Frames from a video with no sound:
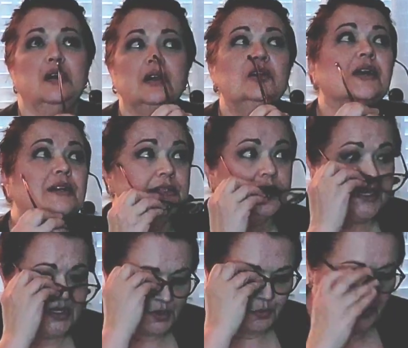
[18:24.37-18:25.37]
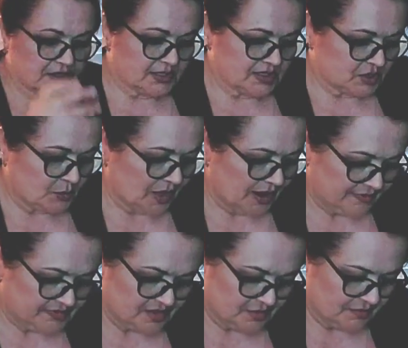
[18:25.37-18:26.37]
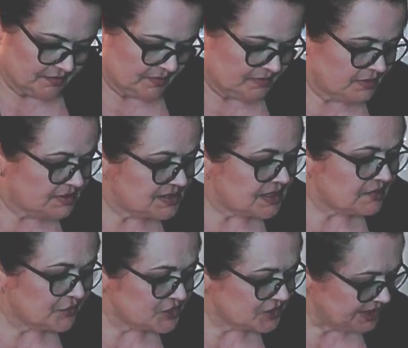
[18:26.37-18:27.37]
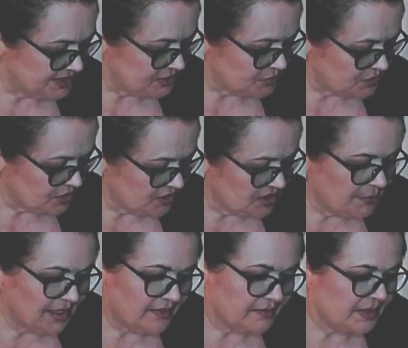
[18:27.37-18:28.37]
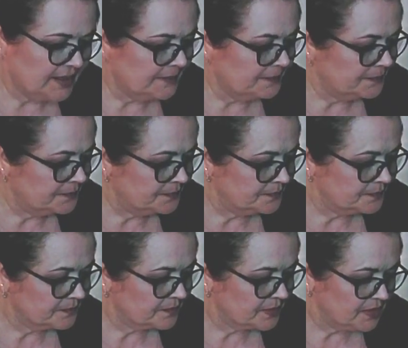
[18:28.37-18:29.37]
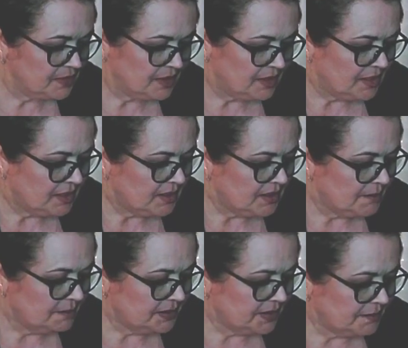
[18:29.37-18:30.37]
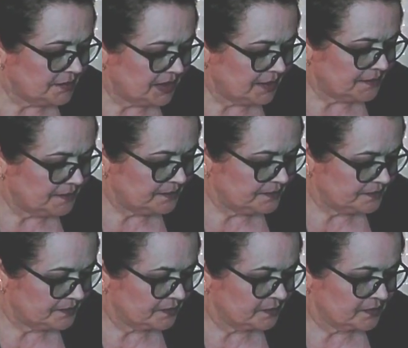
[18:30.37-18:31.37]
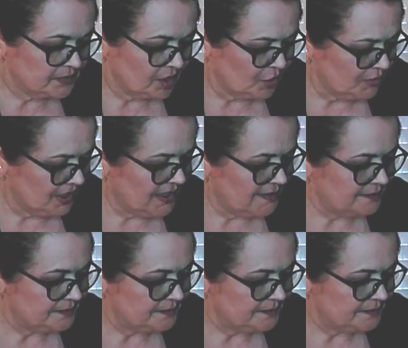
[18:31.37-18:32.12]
United States President's Wives. Is that the First Ladies we're talking about? Yep. Yep, yep, yep. Oh, my.